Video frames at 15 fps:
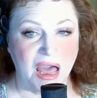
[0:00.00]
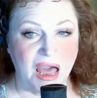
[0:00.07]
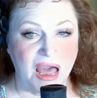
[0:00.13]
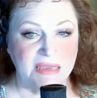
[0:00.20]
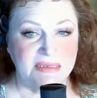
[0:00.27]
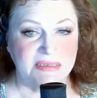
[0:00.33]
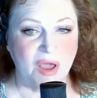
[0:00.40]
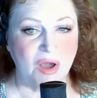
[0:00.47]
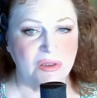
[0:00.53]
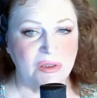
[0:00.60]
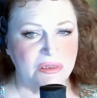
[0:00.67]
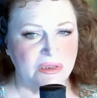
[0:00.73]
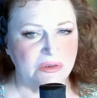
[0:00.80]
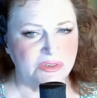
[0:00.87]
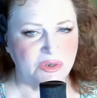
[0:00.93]
I saw
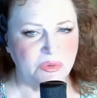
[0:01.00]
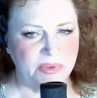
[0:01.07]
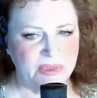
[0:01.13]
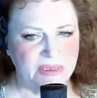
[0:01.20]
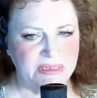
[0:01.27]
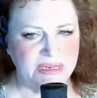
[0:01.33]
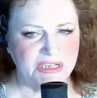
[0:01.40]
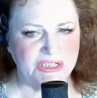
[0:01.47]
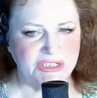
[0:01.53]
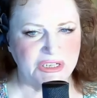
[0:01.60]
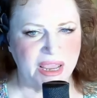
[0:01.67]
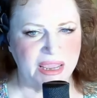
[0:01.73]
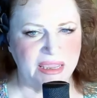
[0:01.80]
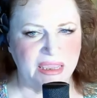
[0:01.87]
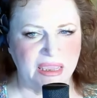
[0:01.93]
closer buildings
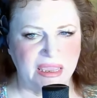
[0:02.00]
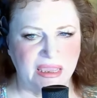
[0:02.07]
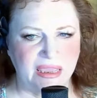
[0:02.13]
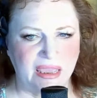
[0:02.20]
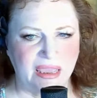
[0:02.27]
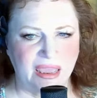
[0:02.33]
shaking